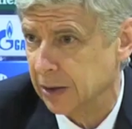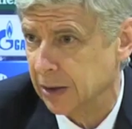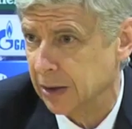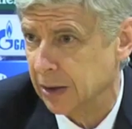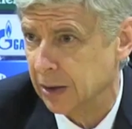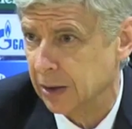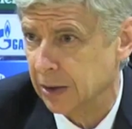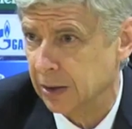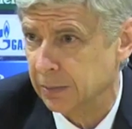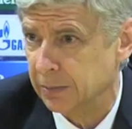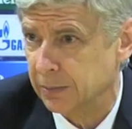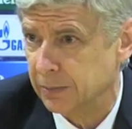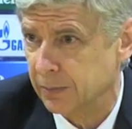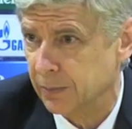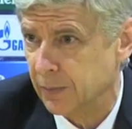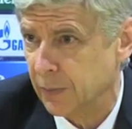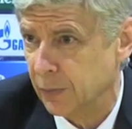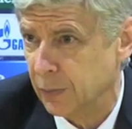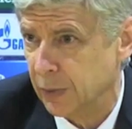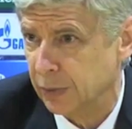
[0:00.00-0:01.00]
uh,
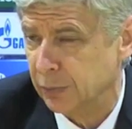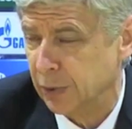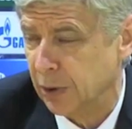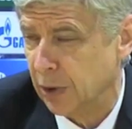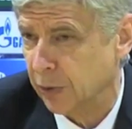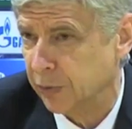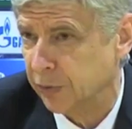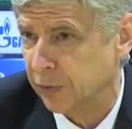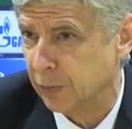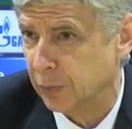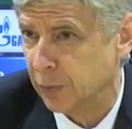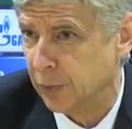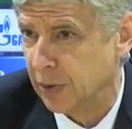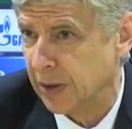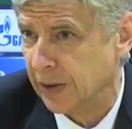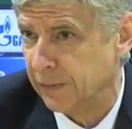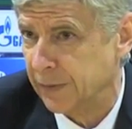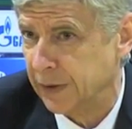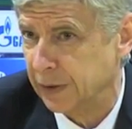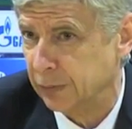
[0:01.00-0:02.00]
when we lost the
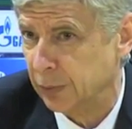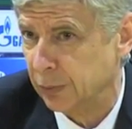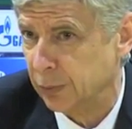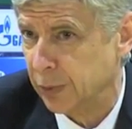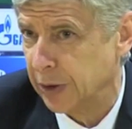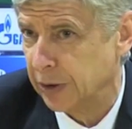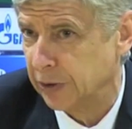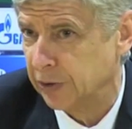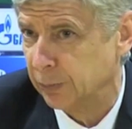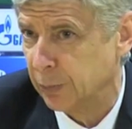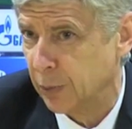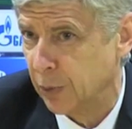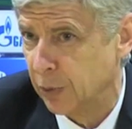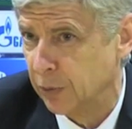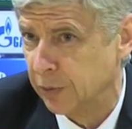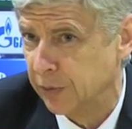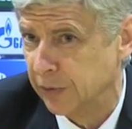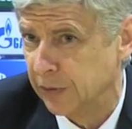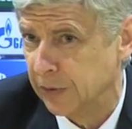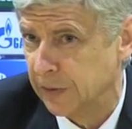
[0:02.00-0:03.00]
ball, I think we were
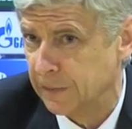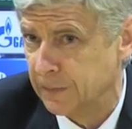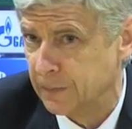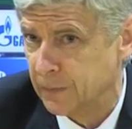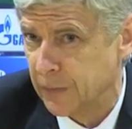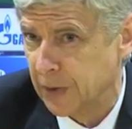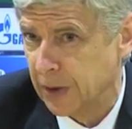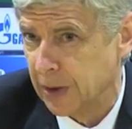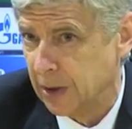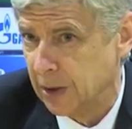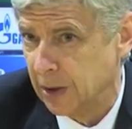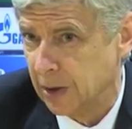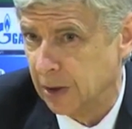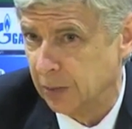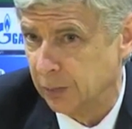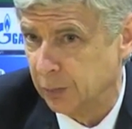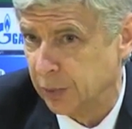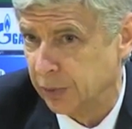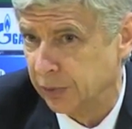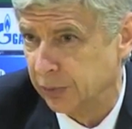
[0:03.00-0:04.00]
exposed.
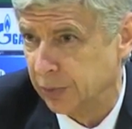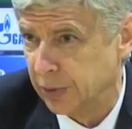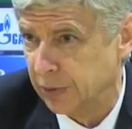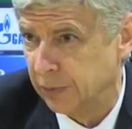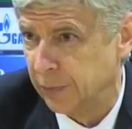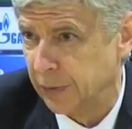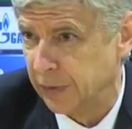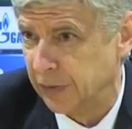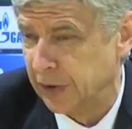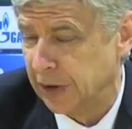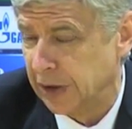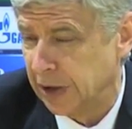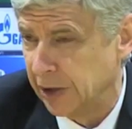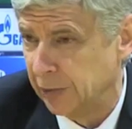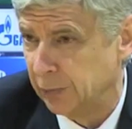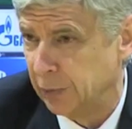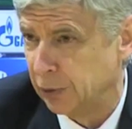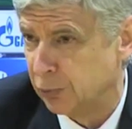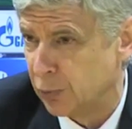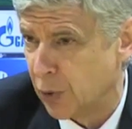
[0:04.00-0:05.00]
Because we
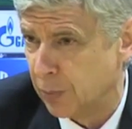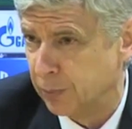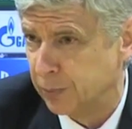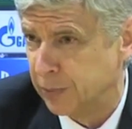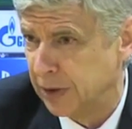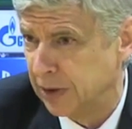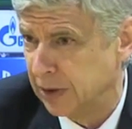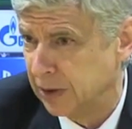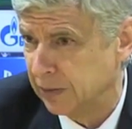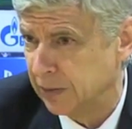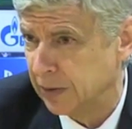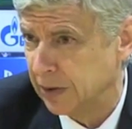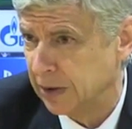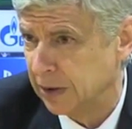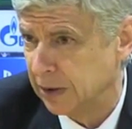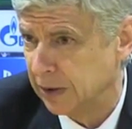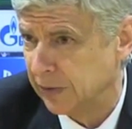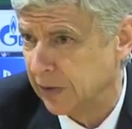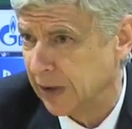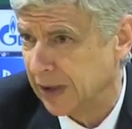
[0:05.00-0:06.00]
physically we dropped in the,
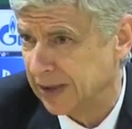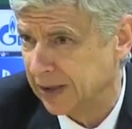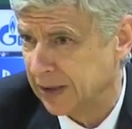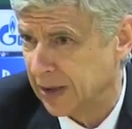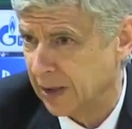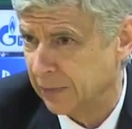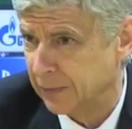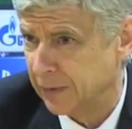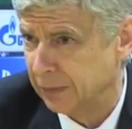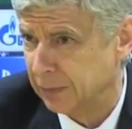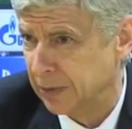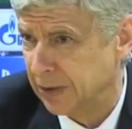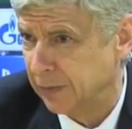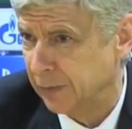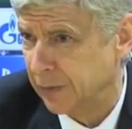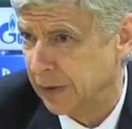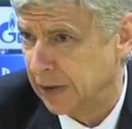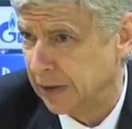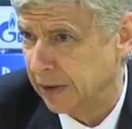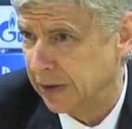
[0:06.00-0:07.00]
in the second half in
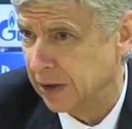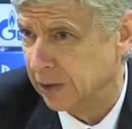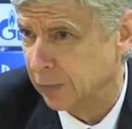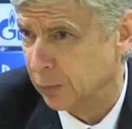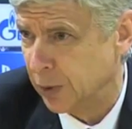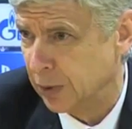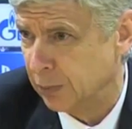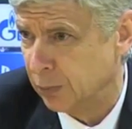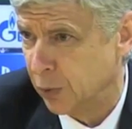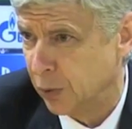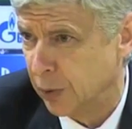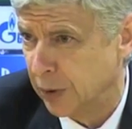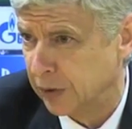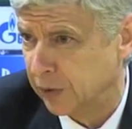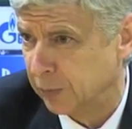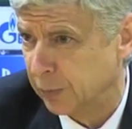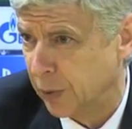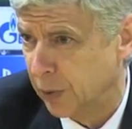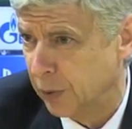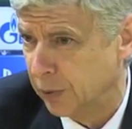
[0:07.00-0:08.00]
midfield and were more
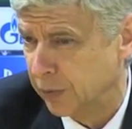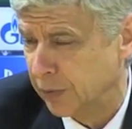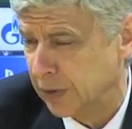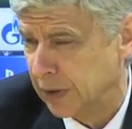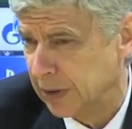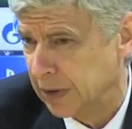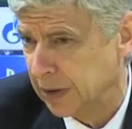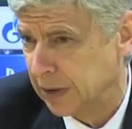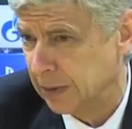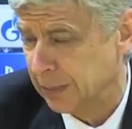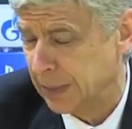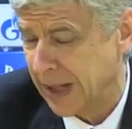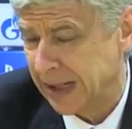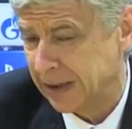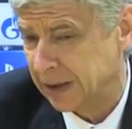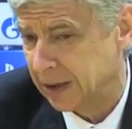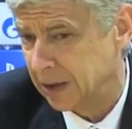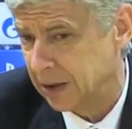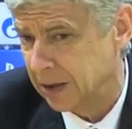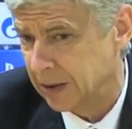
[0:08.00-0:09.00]
exposed, and at the
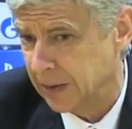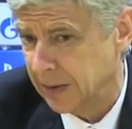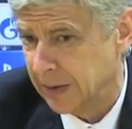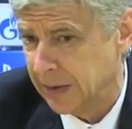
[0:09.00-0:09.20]
back uh,